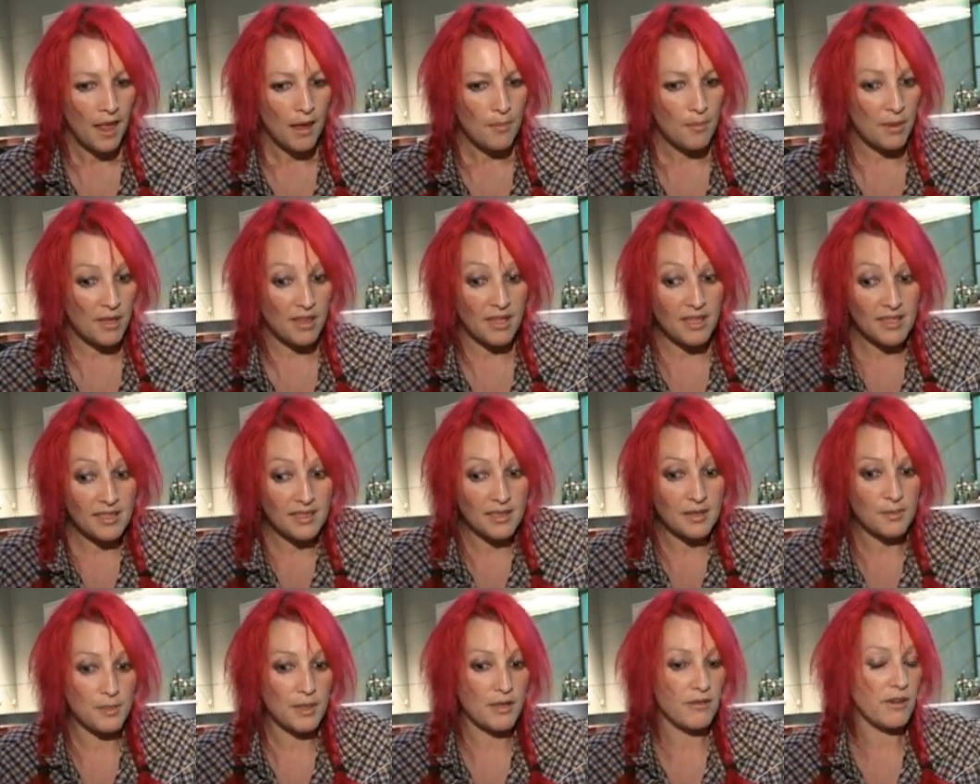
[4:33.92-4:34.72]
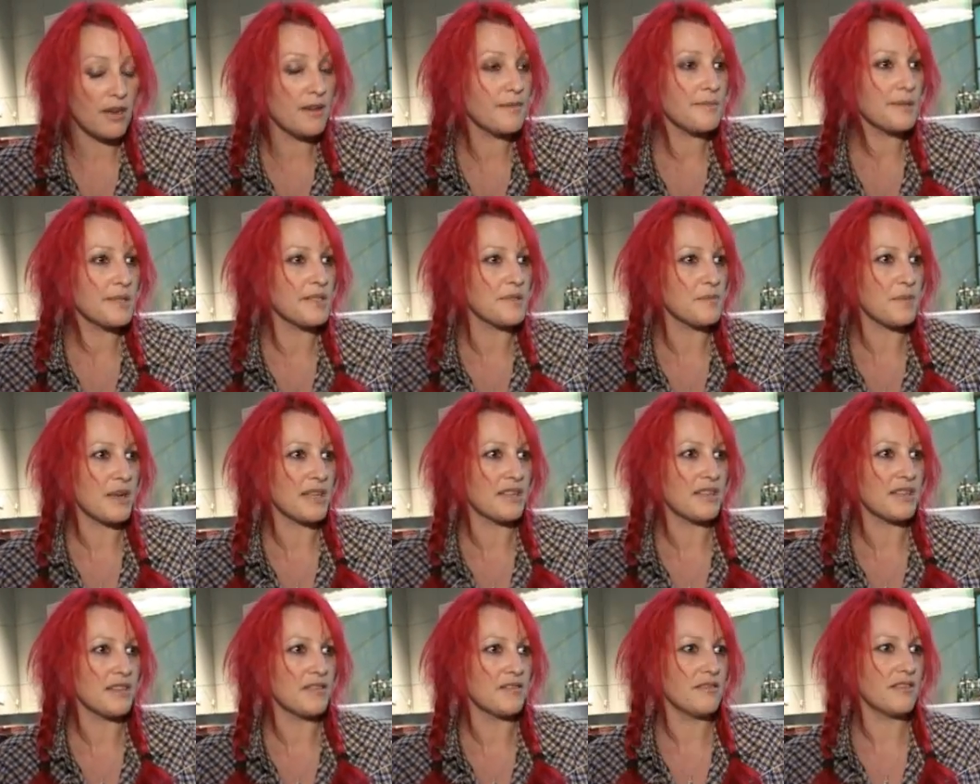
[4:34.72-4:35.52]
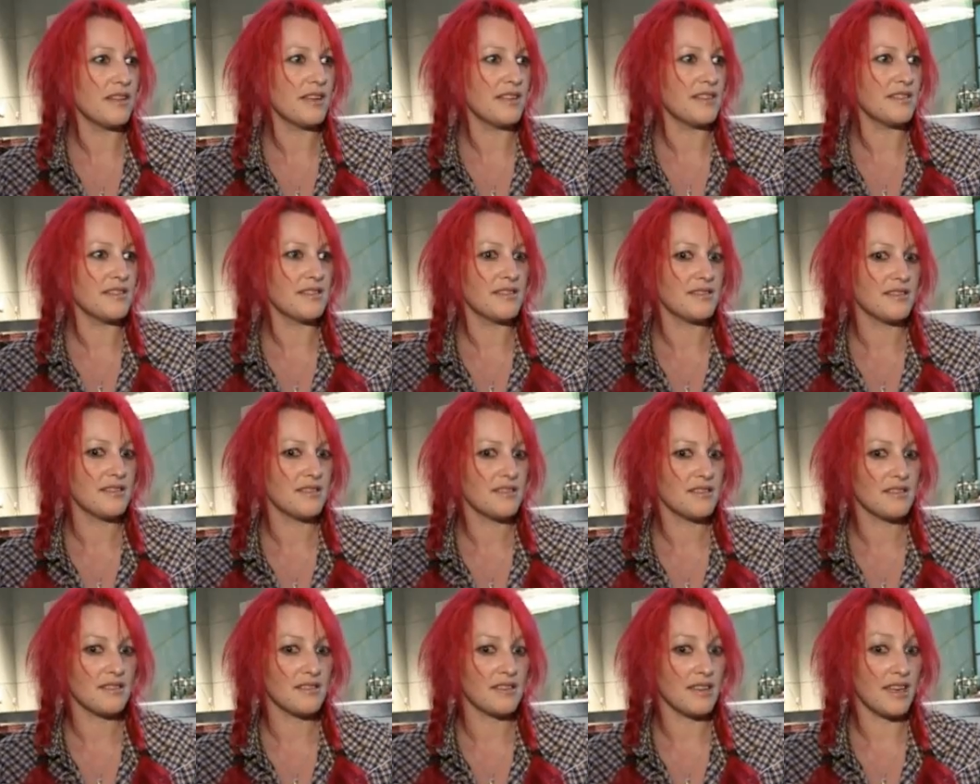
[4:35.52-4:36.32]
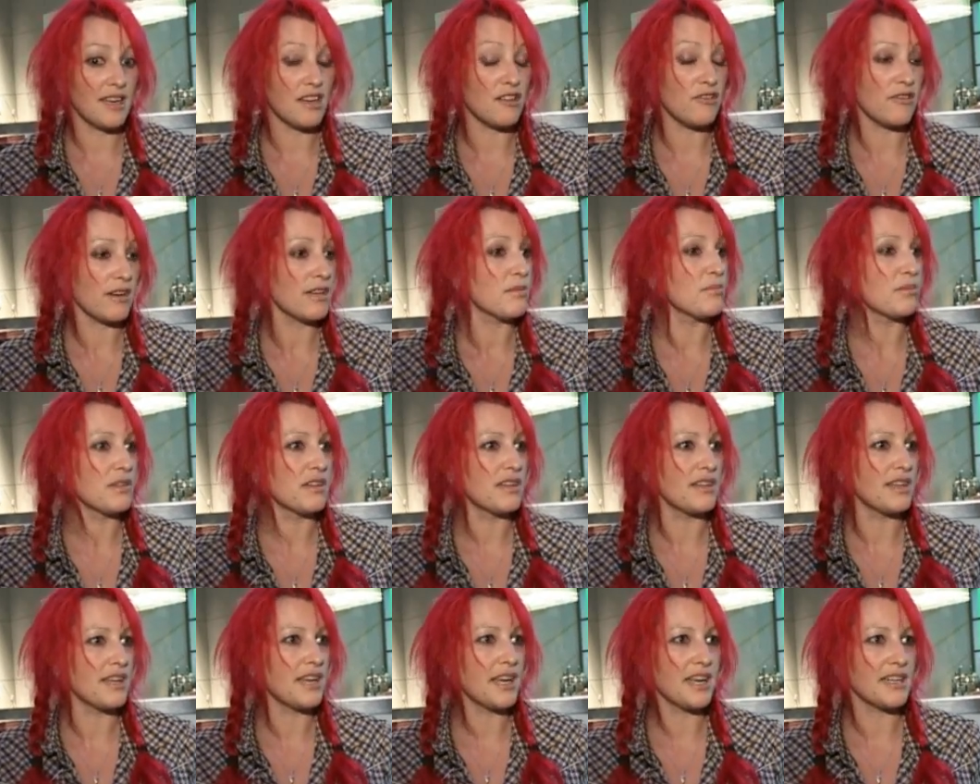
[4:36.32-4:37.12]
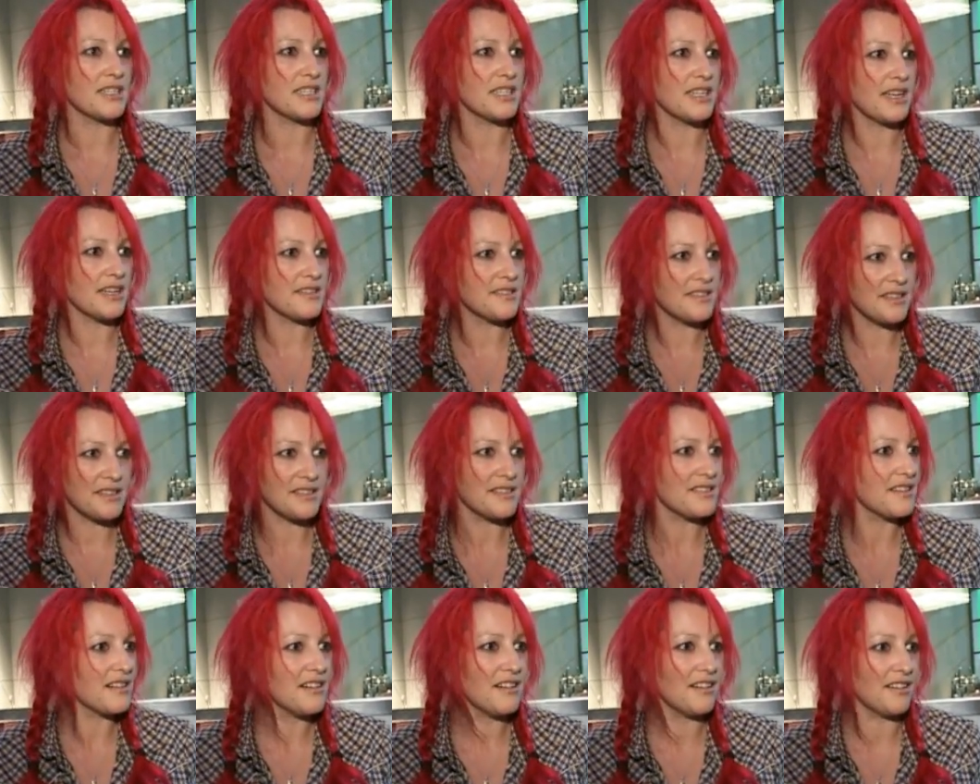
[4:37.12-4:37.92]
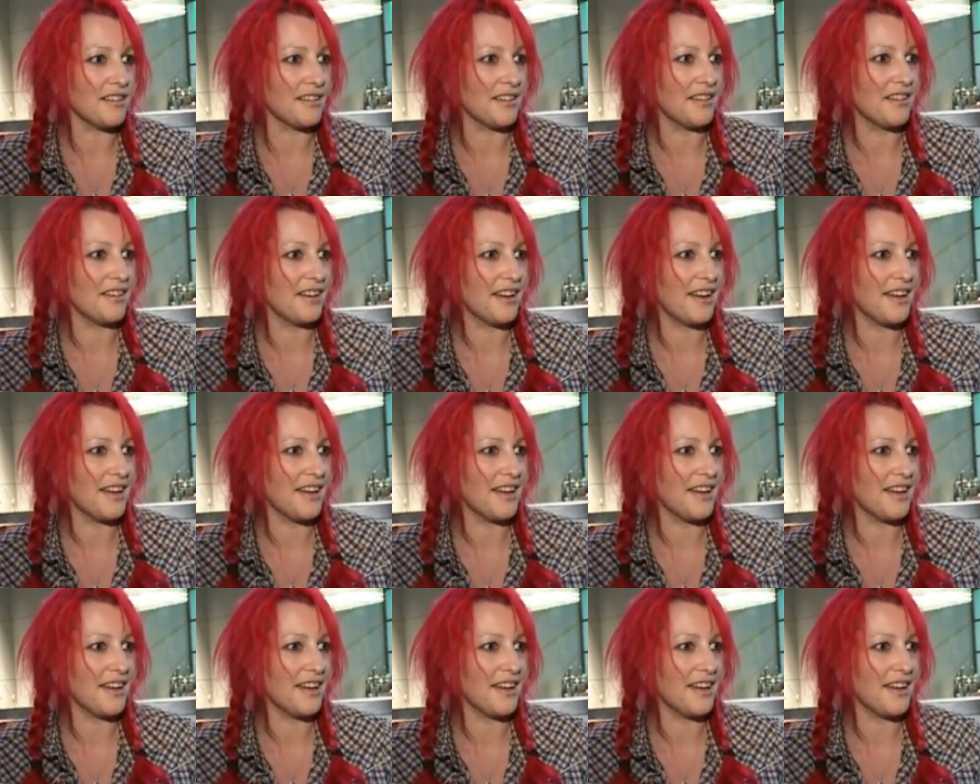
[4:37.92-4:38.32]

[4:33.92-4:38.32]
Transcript: but this has been great because Matthew is incredible and he actually gets things done.